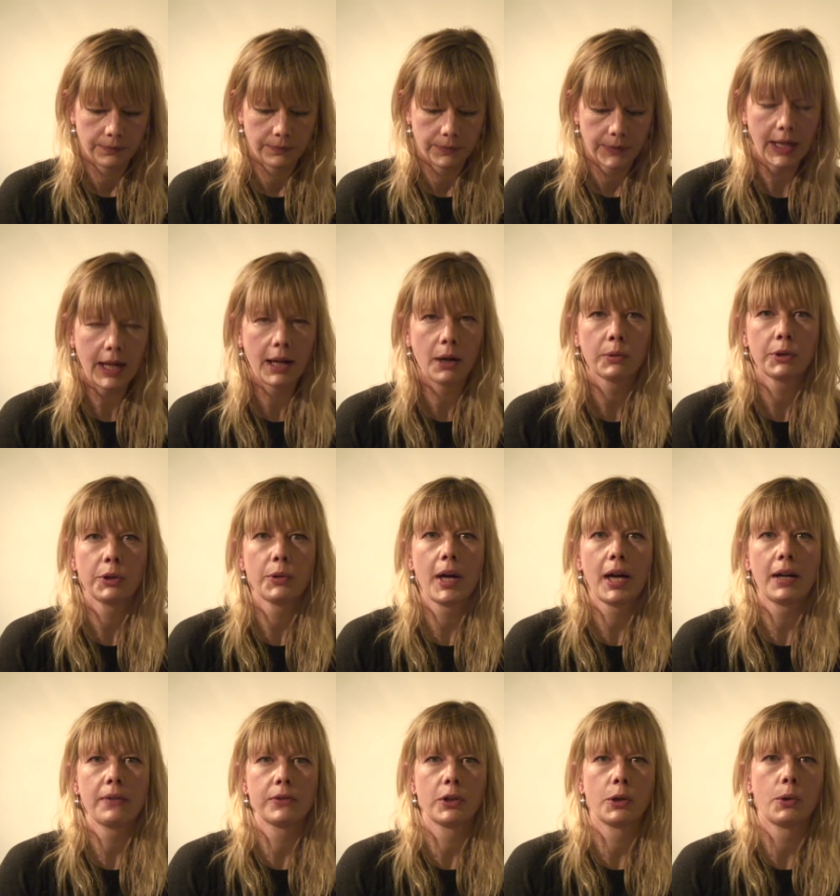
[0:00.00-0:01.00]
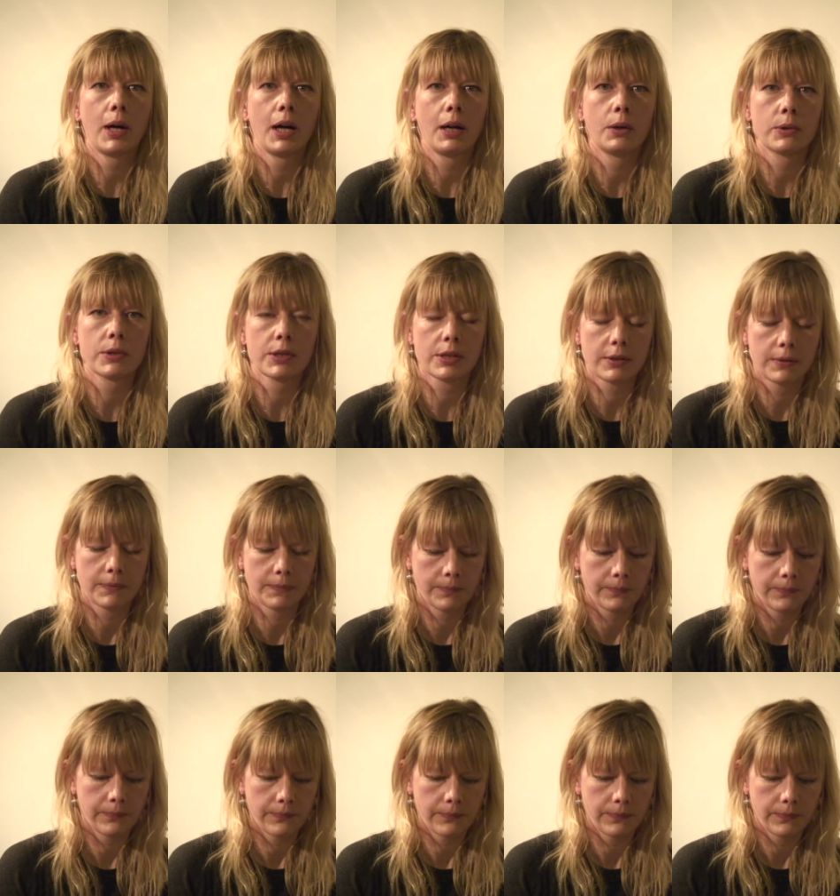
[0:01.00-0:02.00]
Now you have no house.
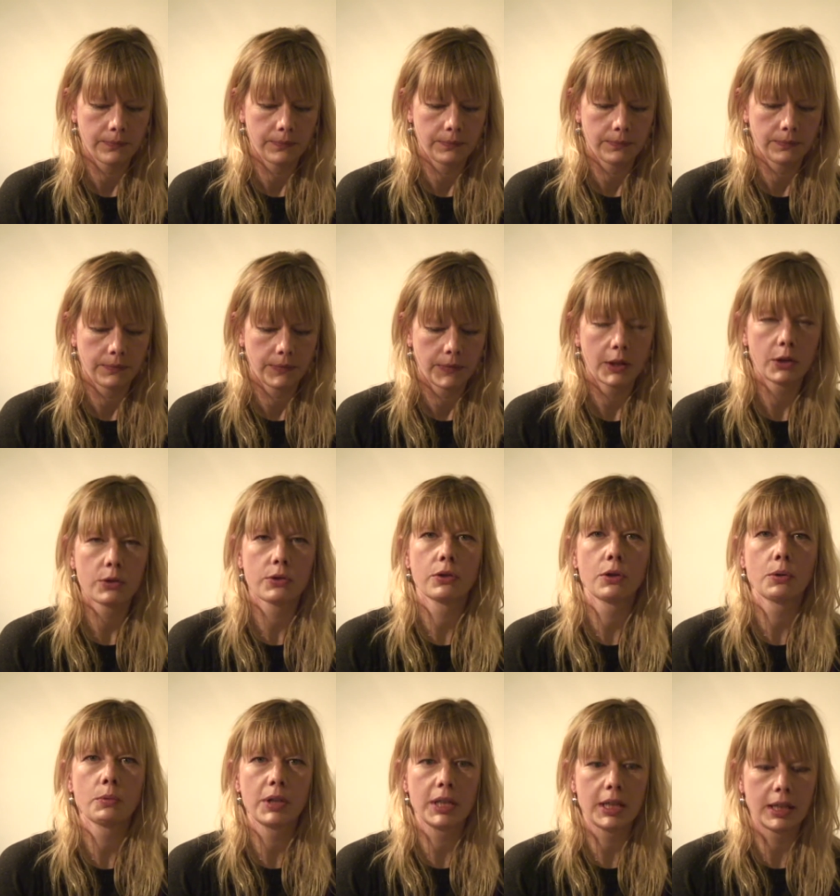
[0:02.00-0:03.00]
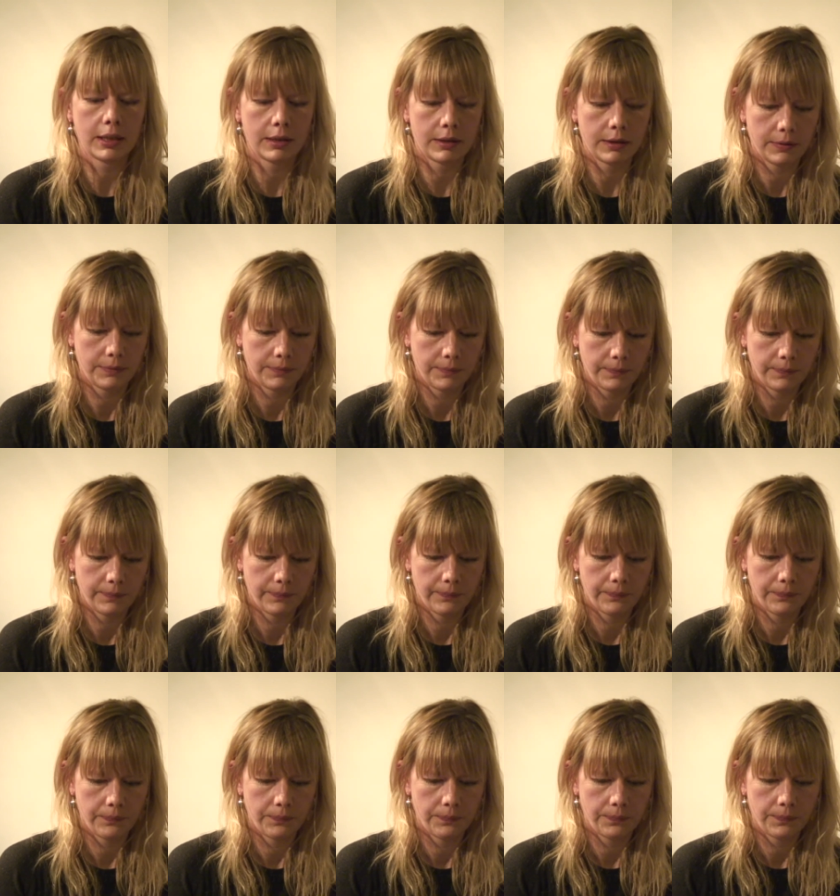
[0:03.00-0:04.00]
There's no need.
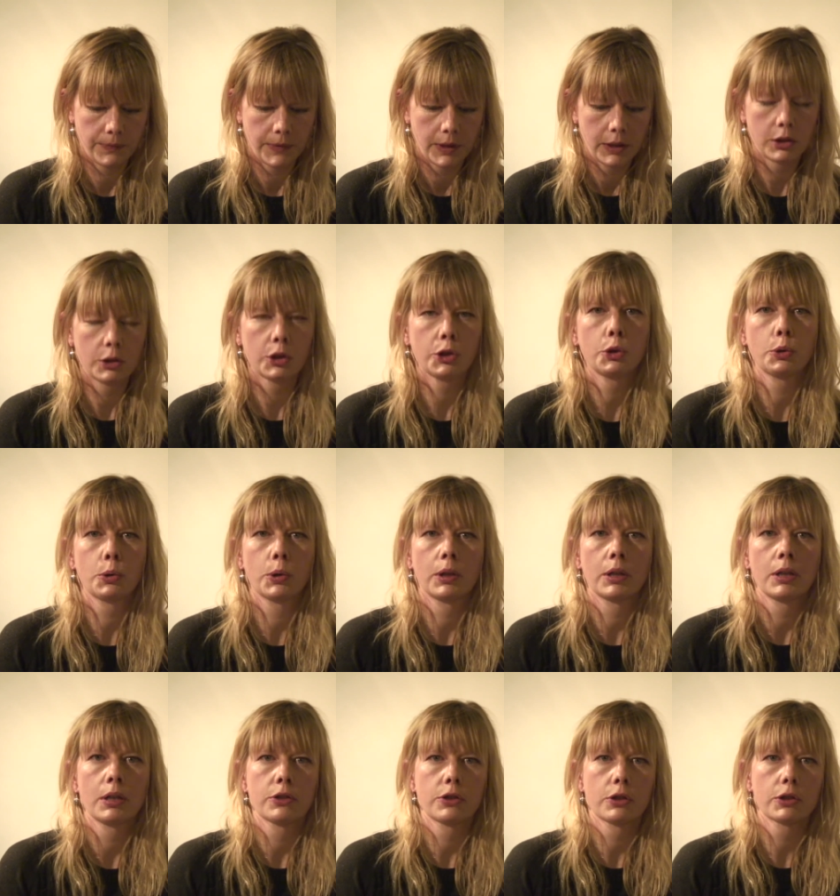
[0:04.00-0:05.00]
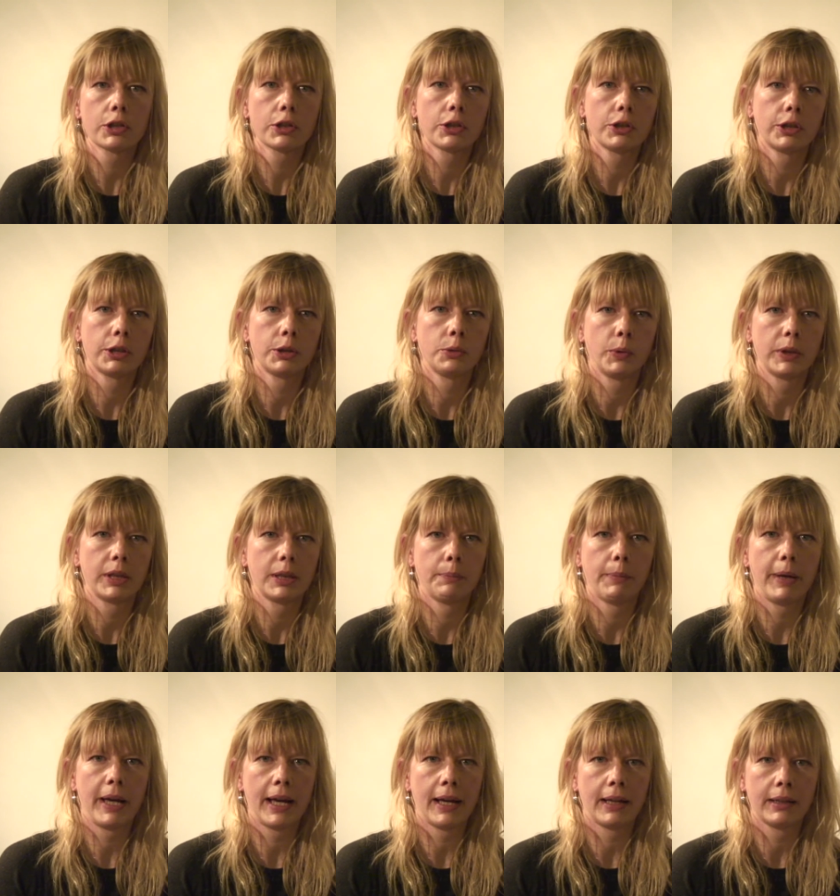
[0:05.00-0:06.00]
The cure took the good with the
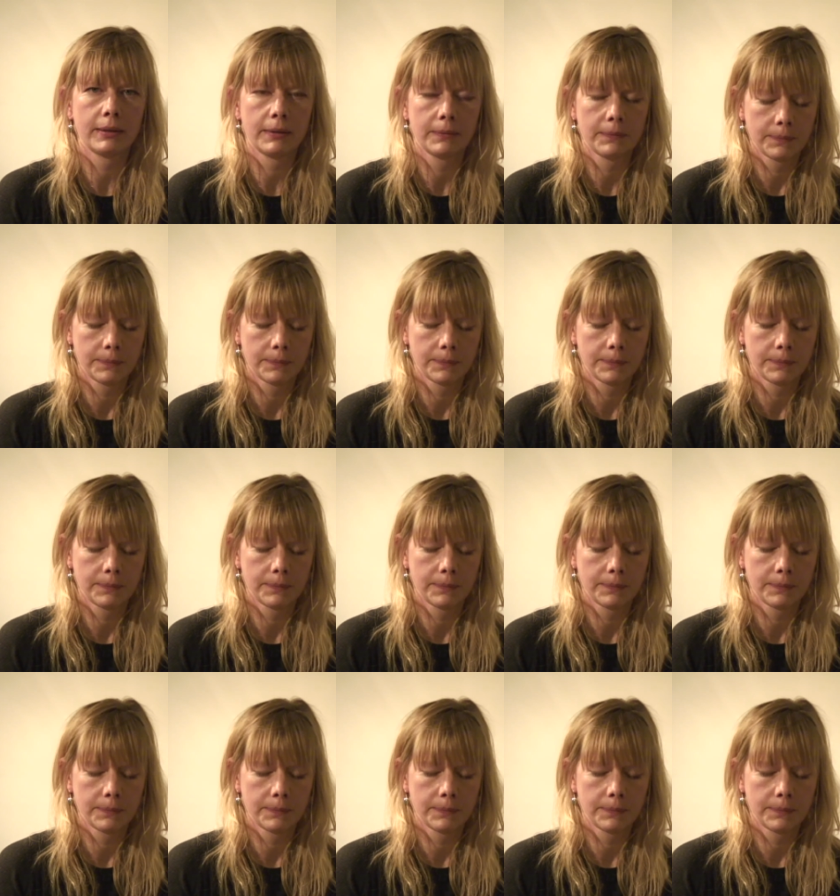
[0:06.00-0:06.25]
bad.